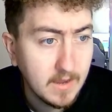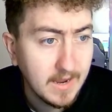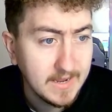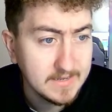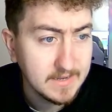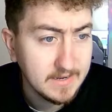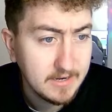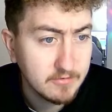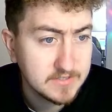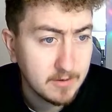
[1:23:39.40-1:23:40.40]
Hey,
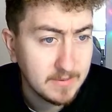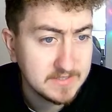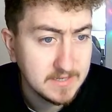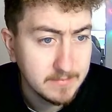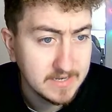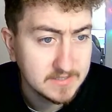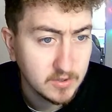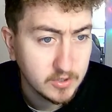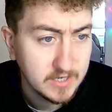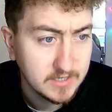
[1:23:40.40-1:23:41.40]
here is how my team is
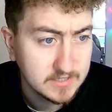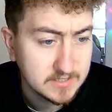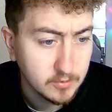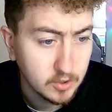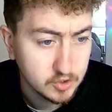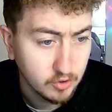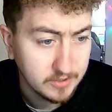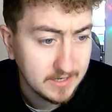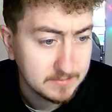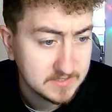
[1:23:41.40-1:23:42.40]
looking. Still not sure
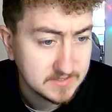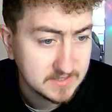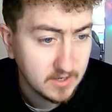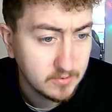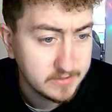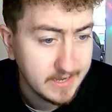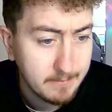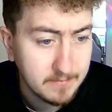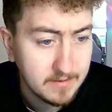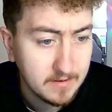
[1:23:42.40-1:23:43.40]
in captaincy, though.
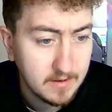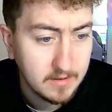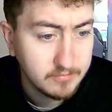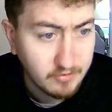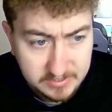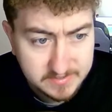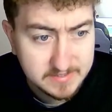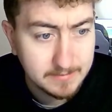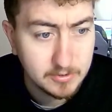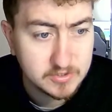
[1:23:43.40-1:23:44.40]
Yep, the rest of
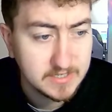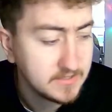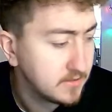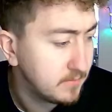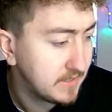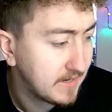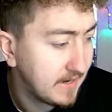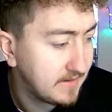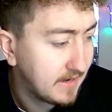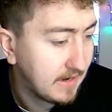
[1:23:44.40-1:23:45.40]
the team looks decent. But
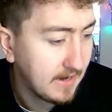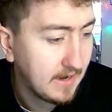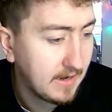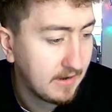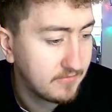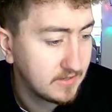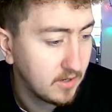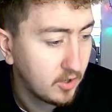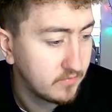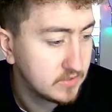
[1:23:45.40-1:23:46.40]
again, yeah, I think a
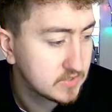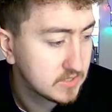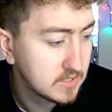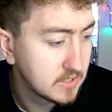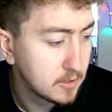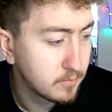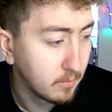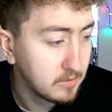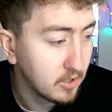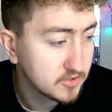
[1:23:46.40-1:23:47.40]
lot of us
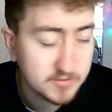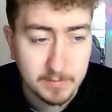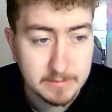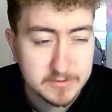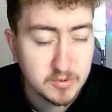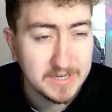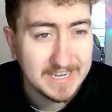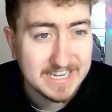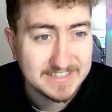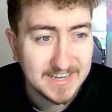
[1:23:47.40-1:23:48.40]
probably are split between
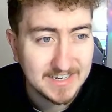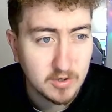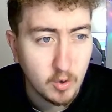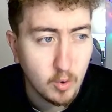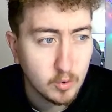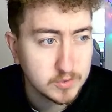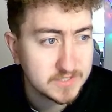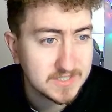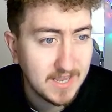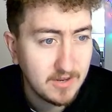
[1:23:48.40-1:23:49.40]
Isak or
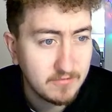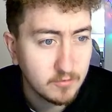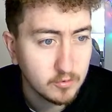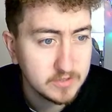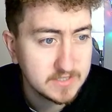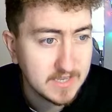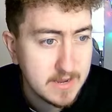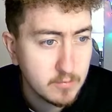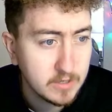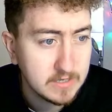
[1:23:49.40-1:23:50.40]
Salah for this
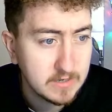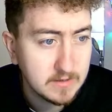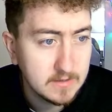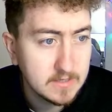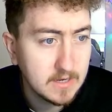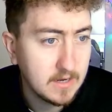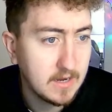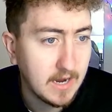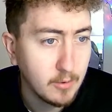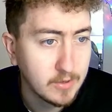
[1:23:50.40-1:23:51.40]
game week.
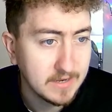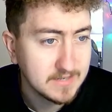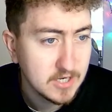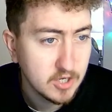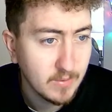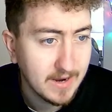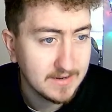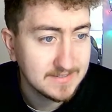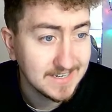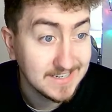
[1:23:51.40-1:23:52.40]
I will get Digne
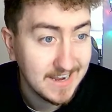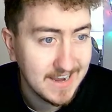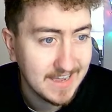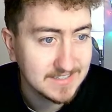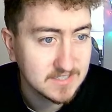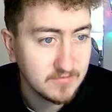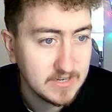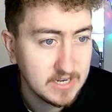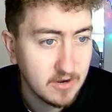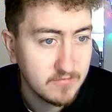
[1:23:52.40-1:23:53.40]
and
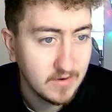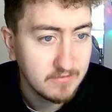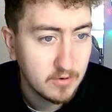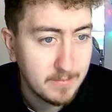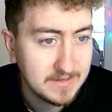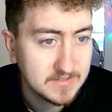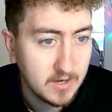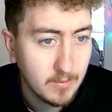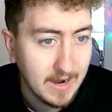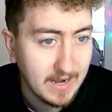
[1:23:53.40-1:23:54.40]
Savinho for
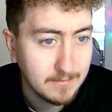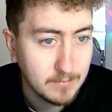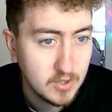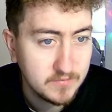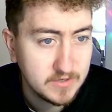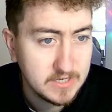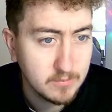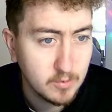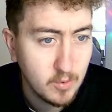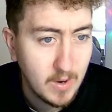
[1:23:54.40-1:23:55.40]
Livramento and Murphy.
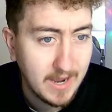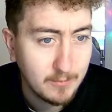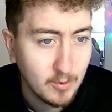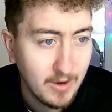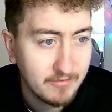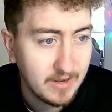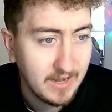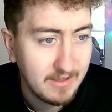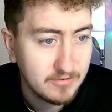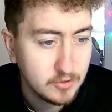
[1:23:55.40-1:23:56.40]
We'll have
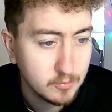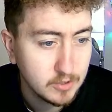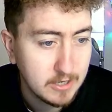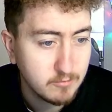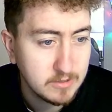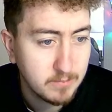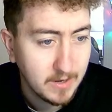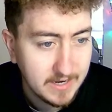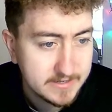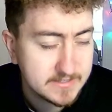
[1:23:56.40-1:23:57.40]
11 double game week
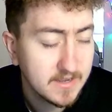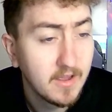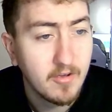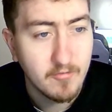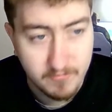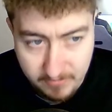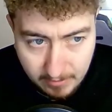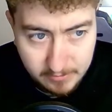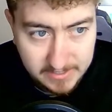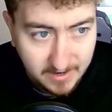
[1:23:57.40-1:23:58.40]
players.
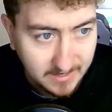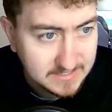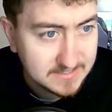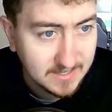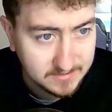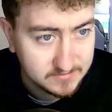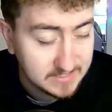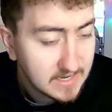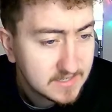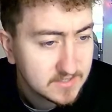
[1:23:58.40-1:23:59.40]
Very nice. That's
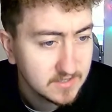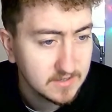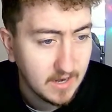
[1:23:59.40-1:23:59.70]
decent.